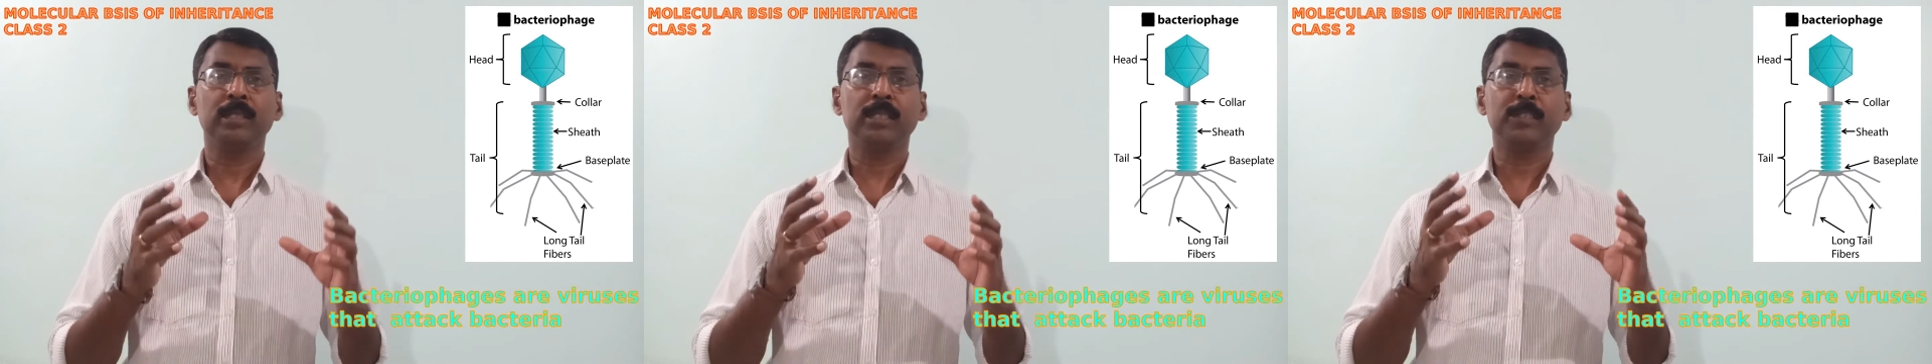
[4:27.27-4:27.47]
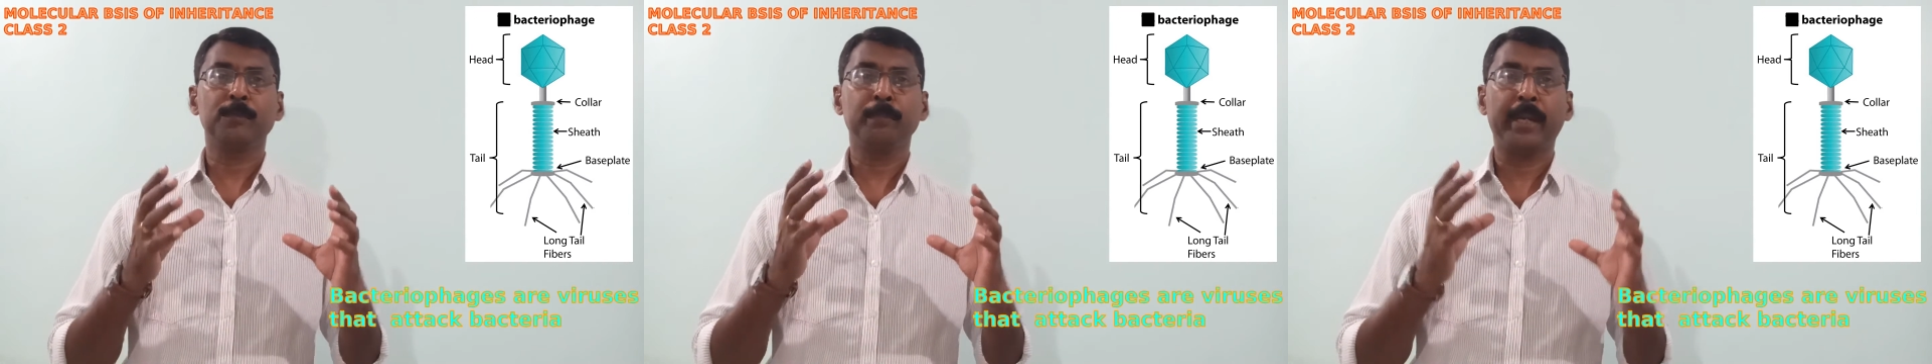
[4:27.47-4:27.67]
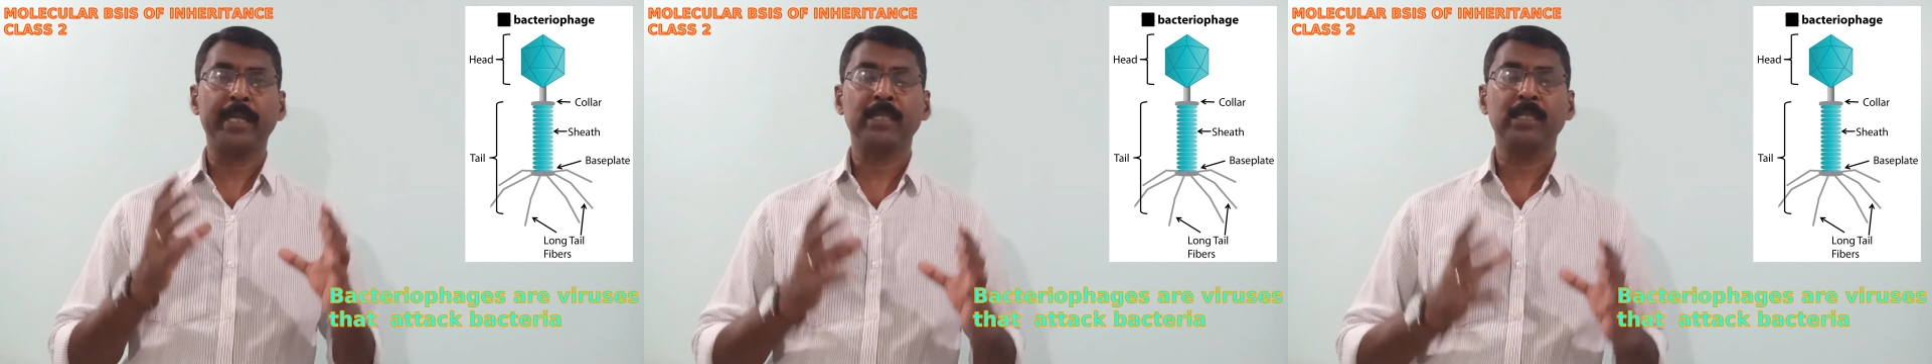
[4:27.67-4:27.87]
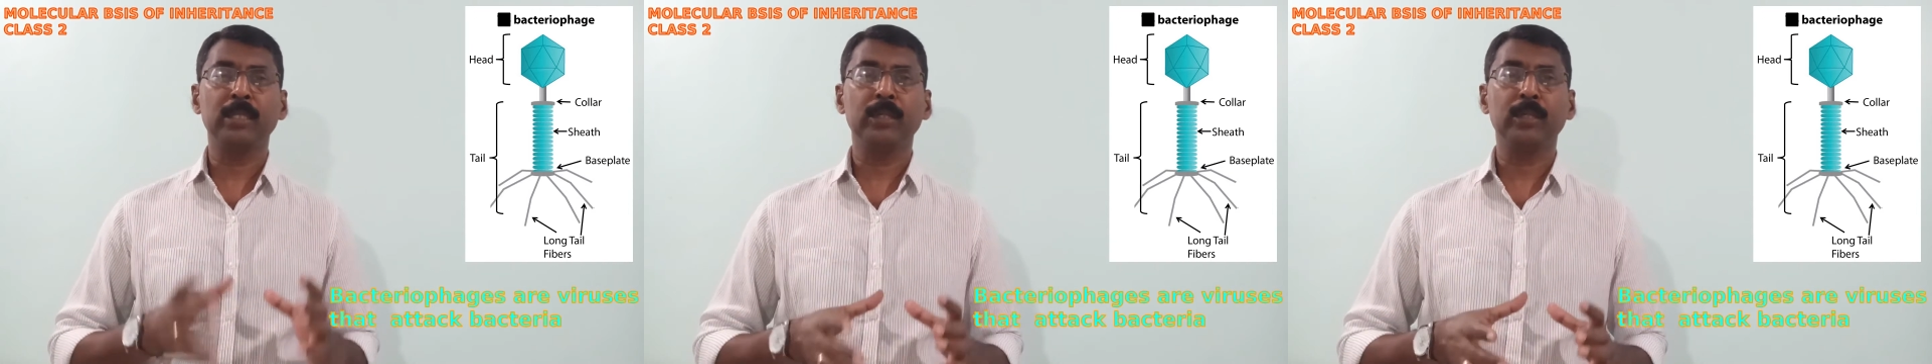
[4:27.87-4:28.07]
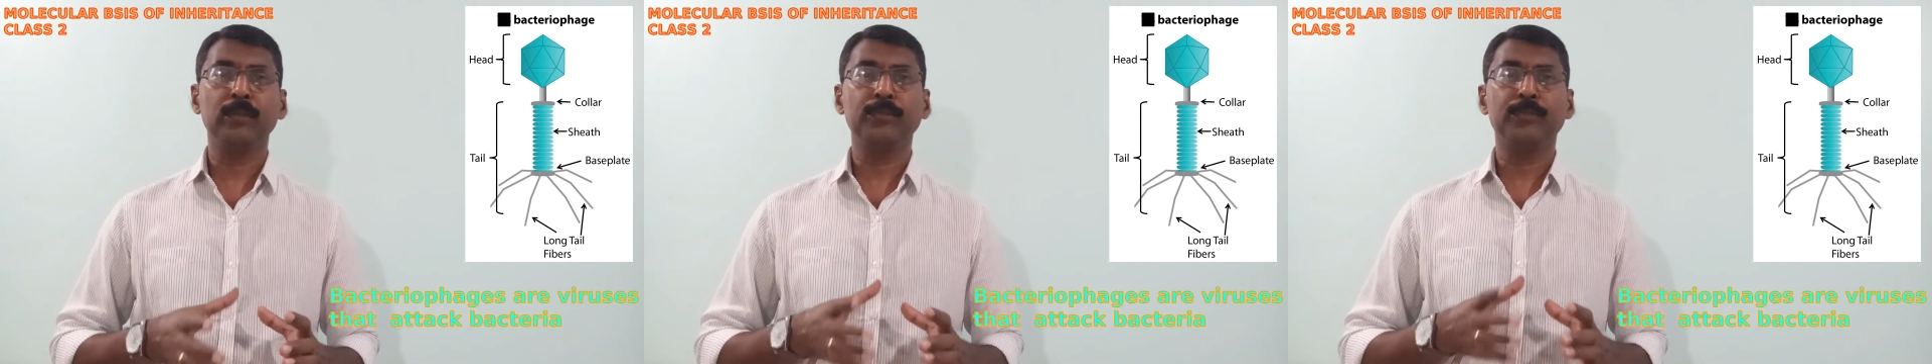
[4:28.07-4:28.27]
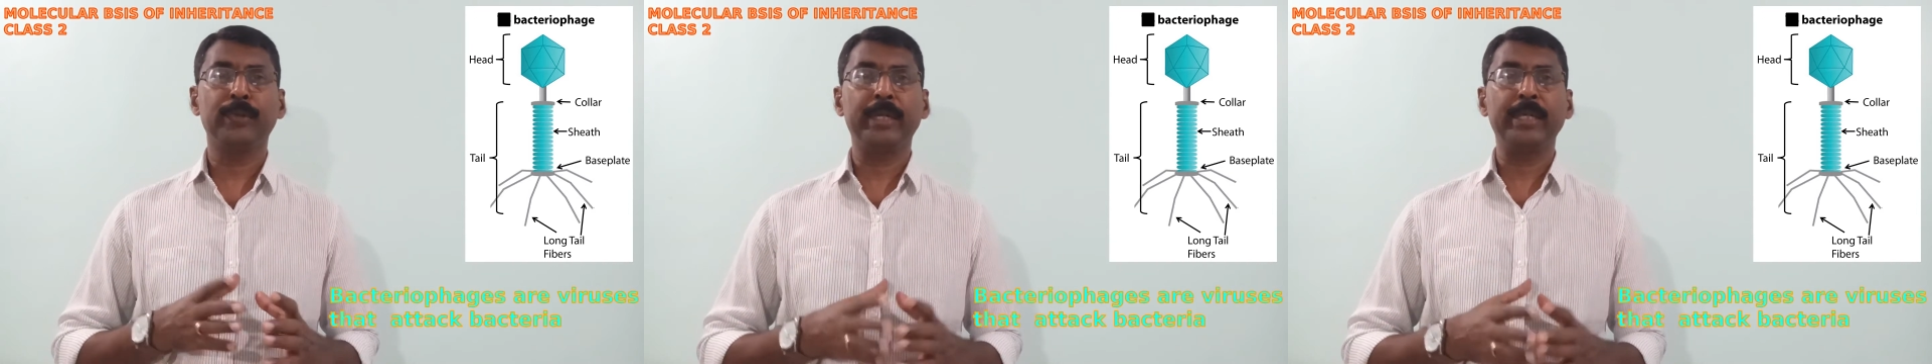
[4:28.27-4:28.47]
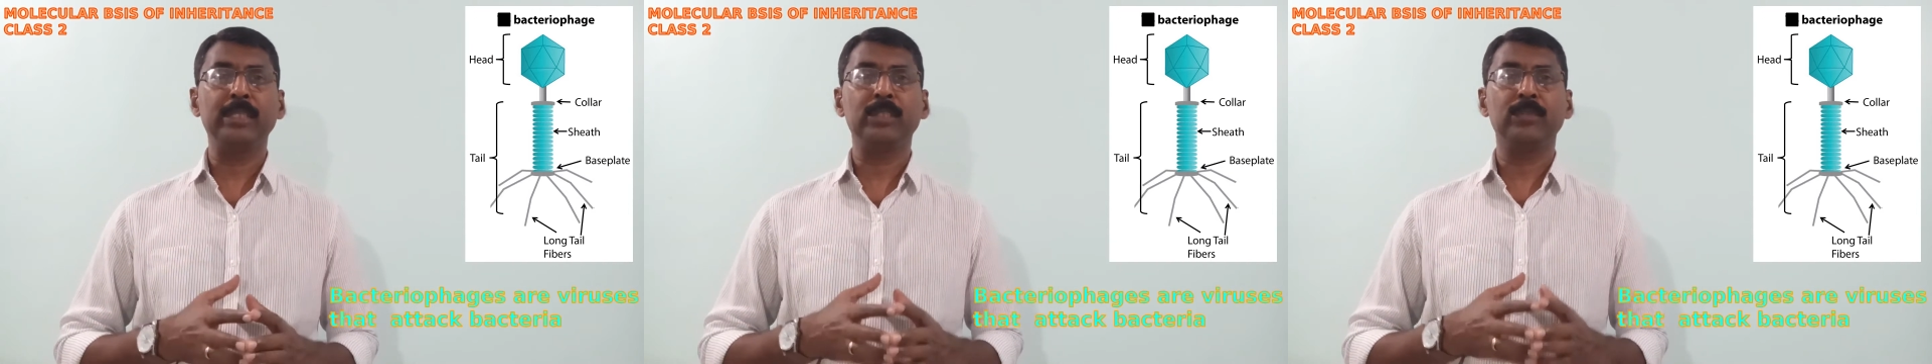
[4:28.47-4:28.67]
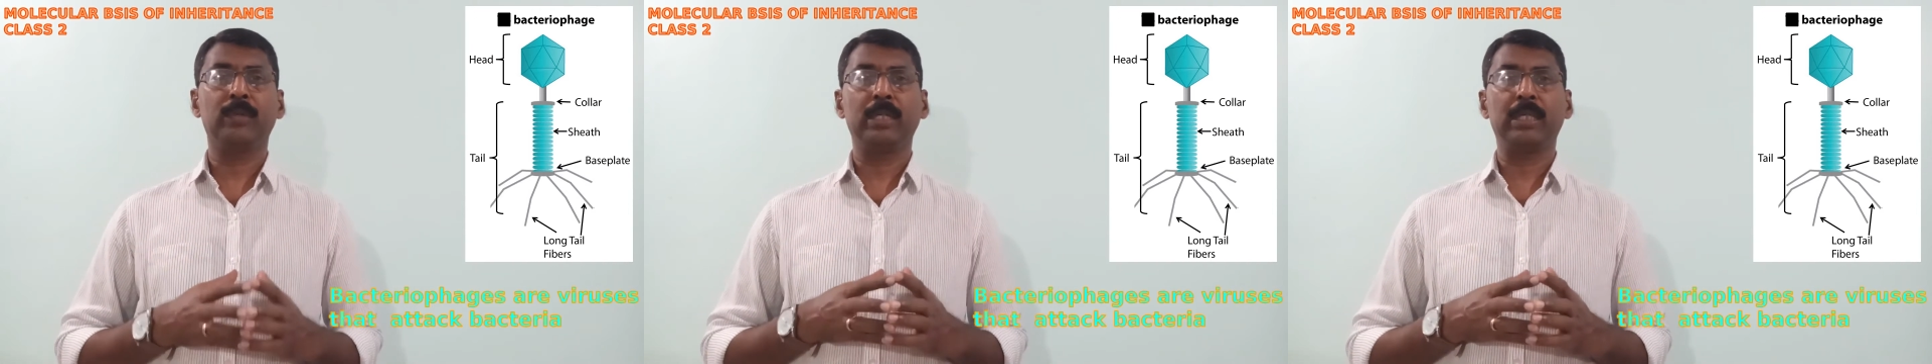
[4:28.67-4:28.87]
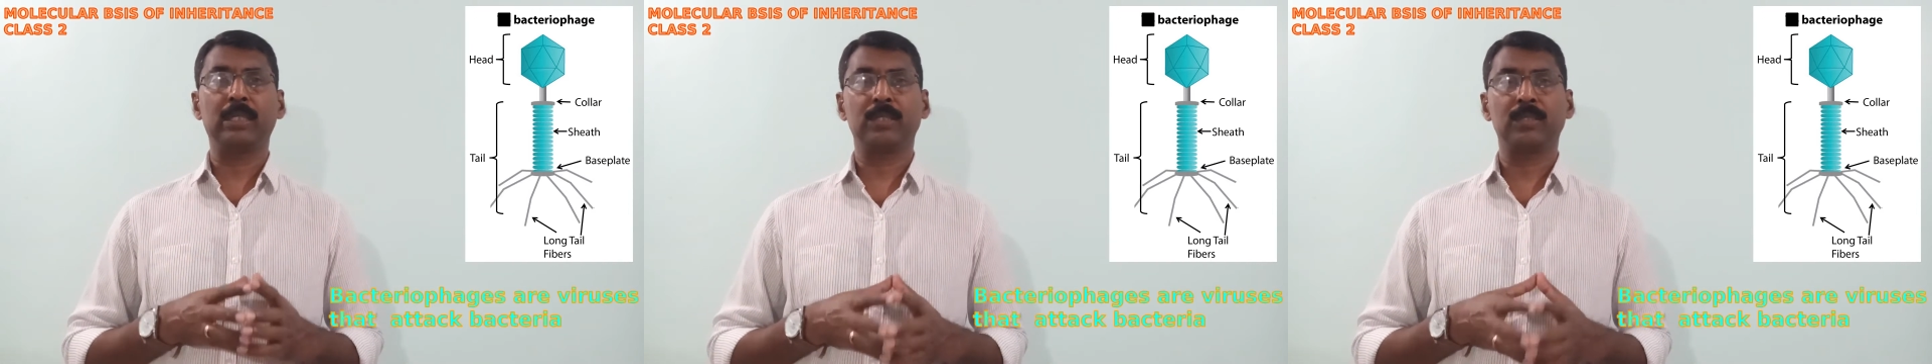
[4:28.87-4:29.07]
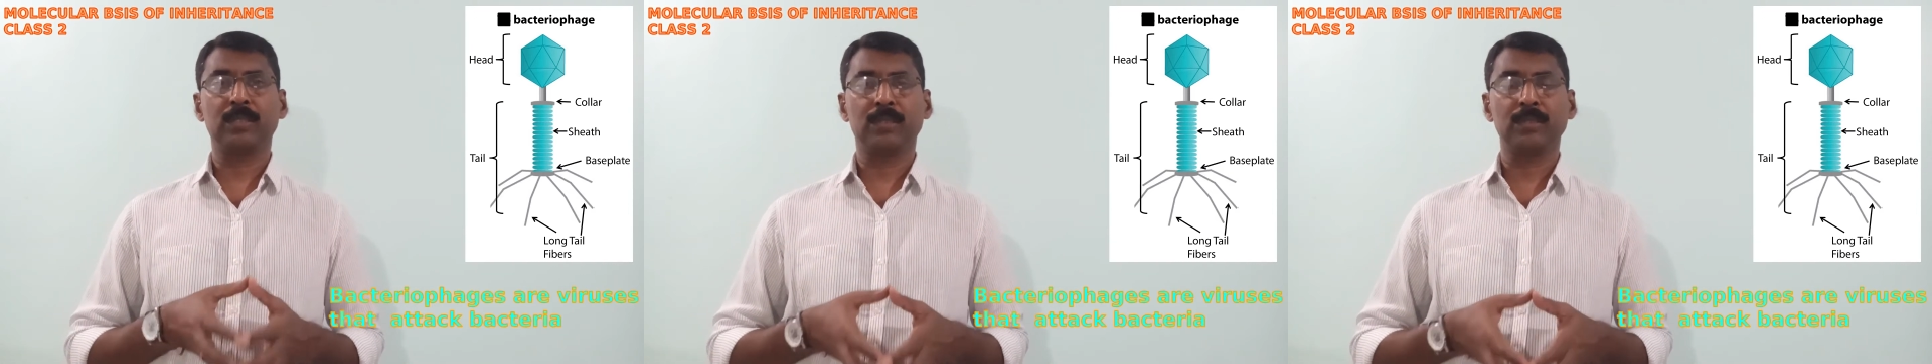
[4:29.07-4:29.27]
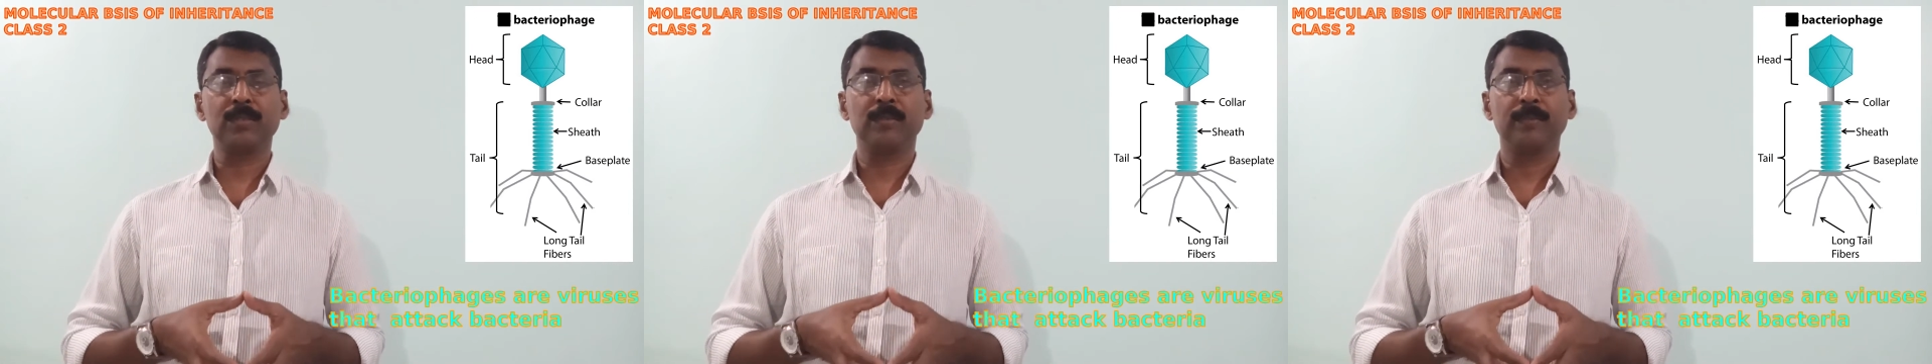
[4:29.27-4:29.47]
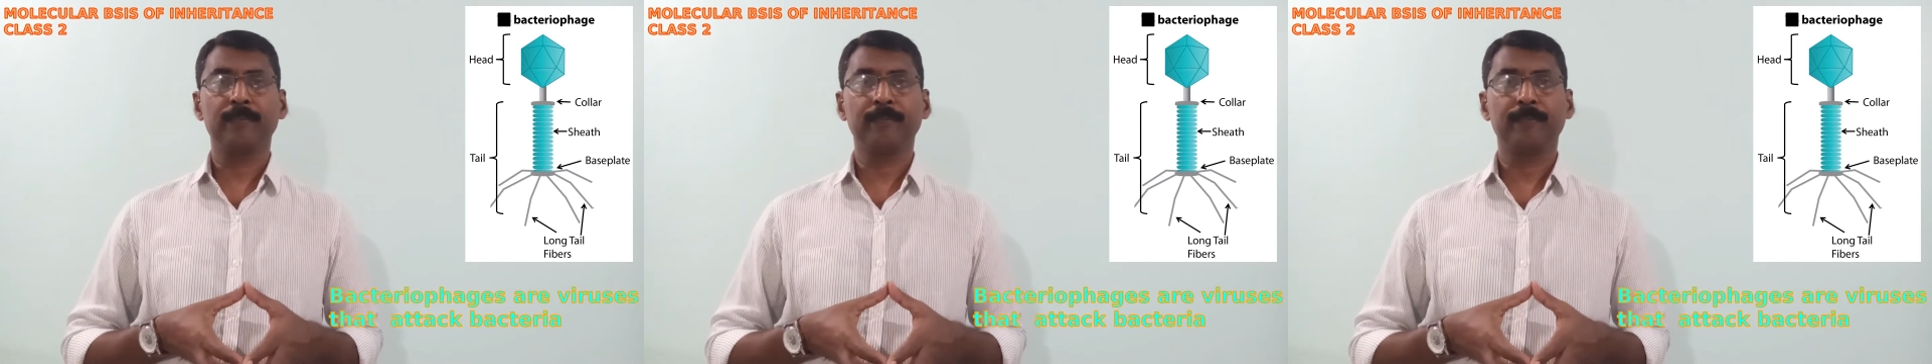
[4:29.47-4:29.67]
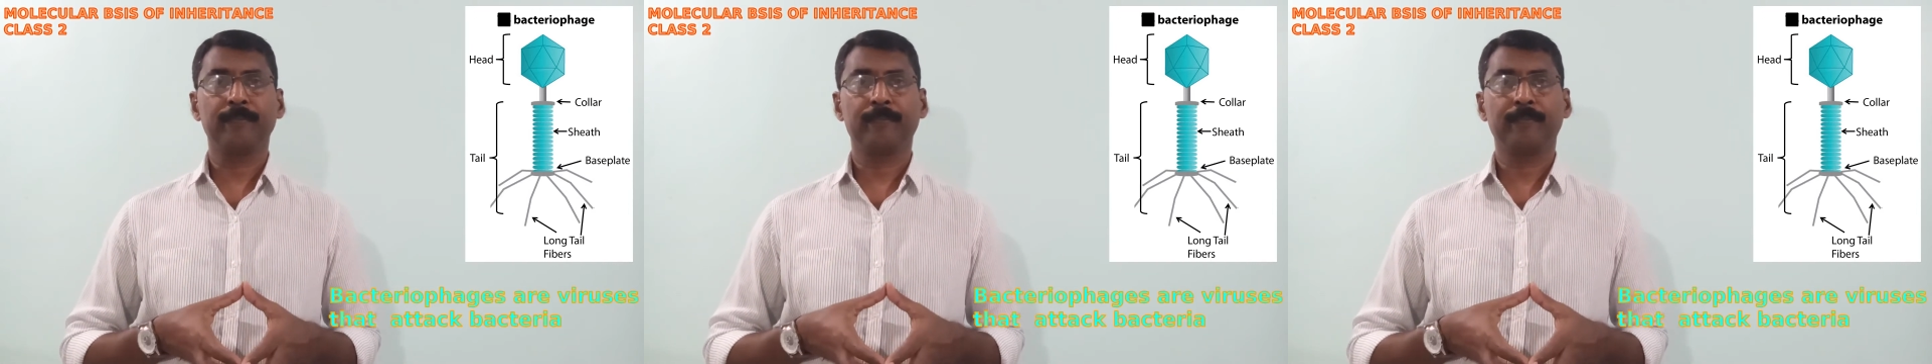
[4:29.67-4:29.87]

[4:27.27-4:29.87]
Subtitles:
these bacteriophage viruses